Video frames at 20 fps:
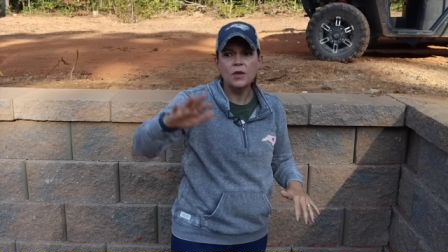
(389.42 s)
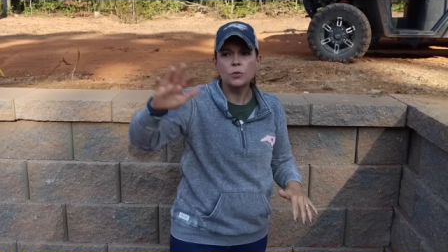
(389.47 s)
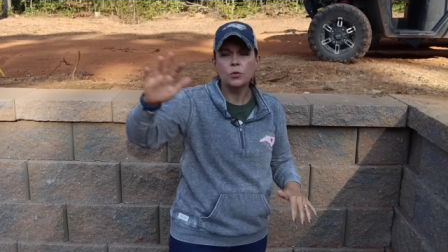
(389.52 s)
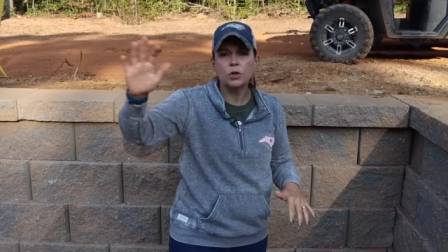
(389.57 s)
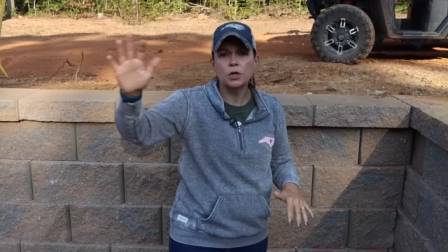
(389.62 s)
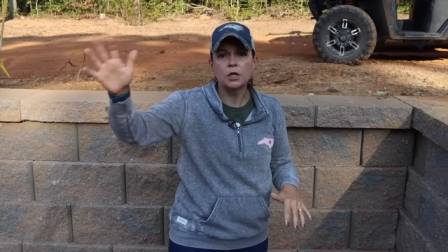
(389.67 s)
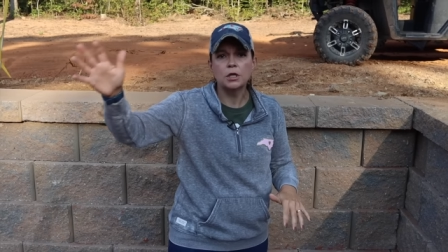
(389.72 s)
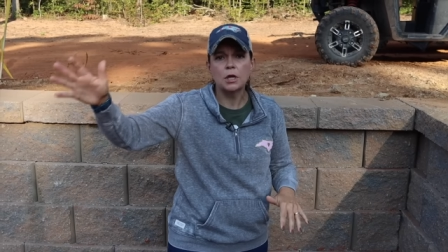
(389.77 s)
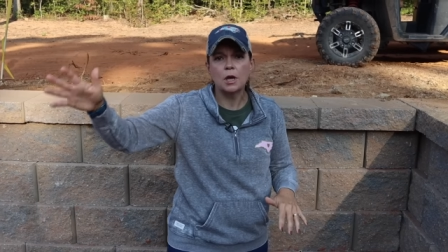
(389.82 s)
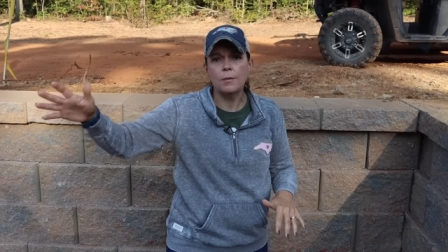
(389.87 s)
then we're
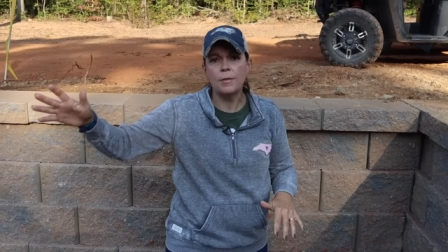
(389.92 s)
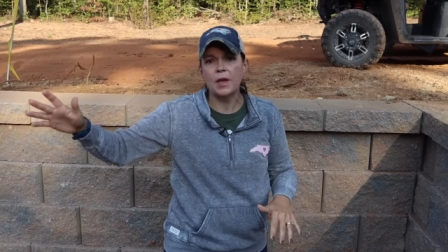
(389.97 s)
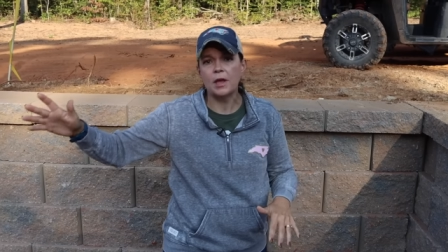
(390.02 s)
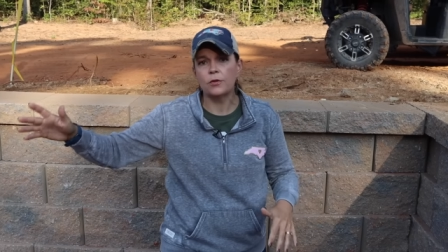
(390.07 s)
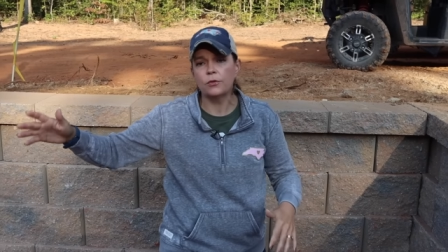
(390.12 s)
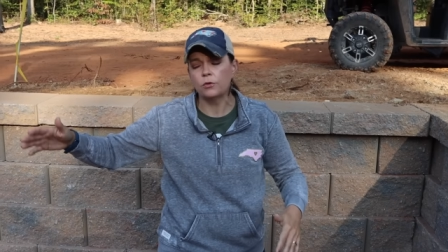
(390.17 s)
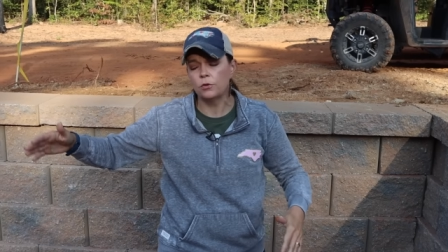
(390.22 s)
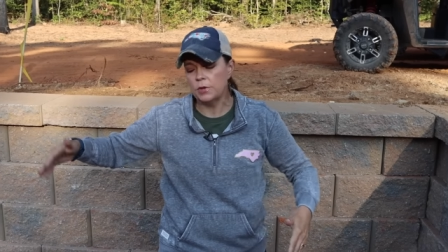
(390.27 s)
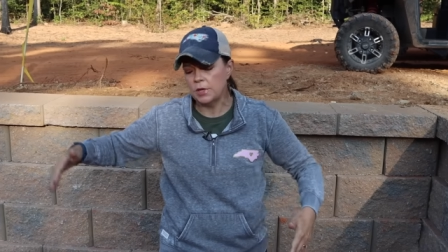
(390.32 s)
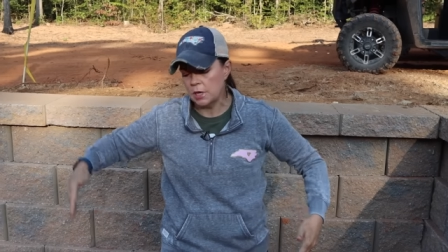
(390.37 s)
going to come back
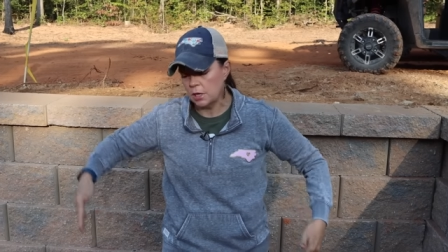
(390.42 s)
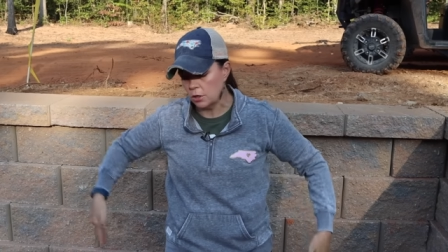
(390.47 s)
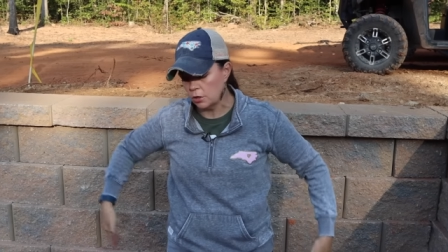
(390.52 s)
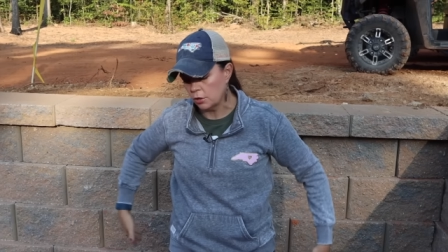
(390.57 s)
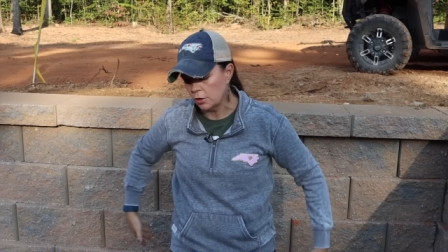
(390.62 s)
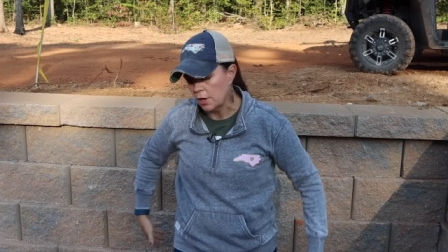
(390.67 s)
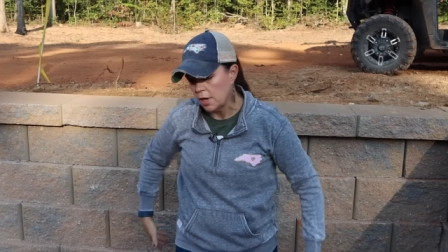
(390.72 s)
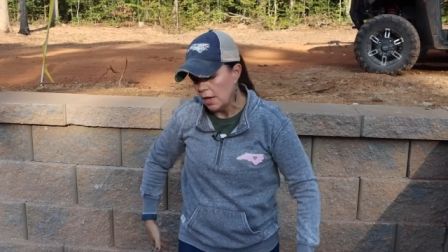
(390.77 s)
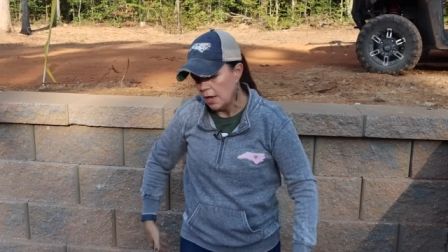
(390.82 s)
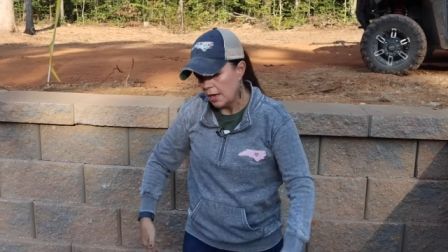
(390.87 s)
through
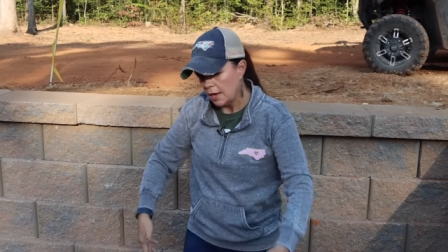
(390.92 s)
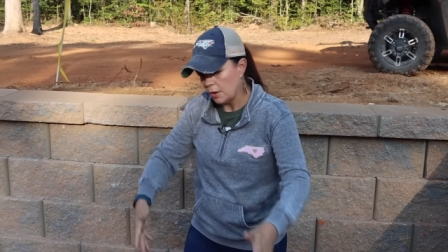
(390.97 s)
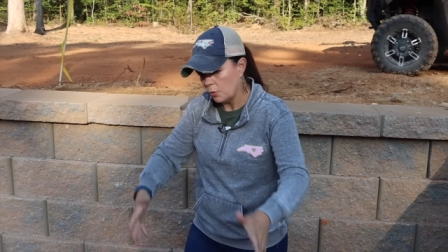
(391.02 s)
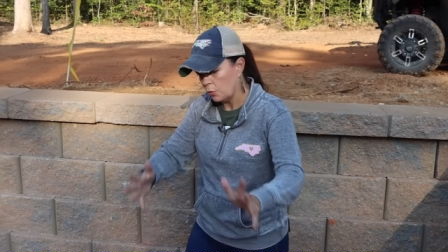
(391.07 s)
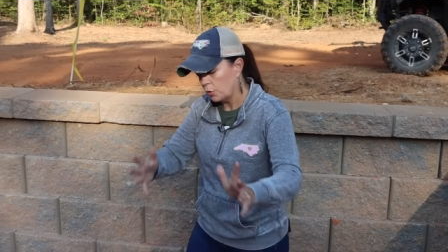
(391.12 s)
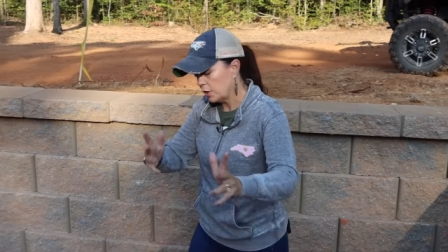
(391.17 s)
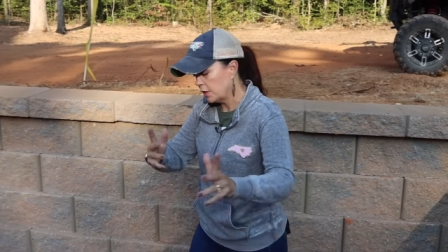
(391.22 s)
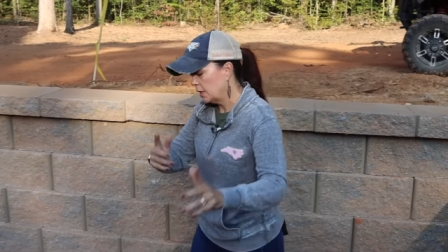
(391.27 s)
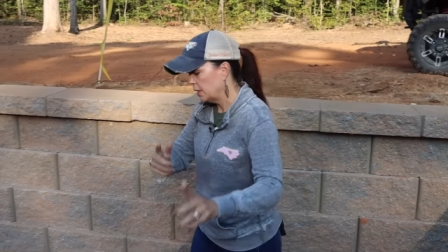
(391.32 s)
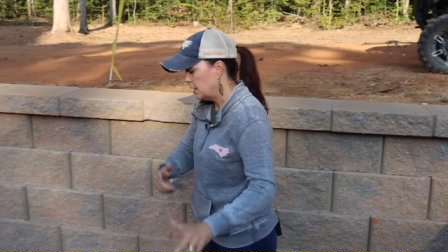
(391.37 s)
here and
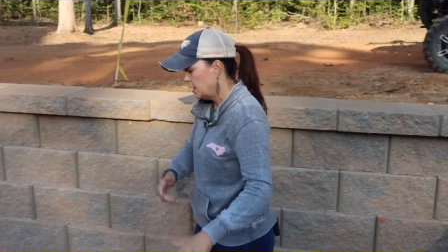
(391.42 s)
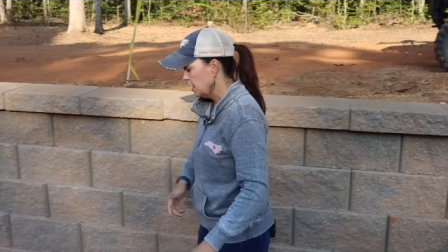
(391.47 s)
we're going to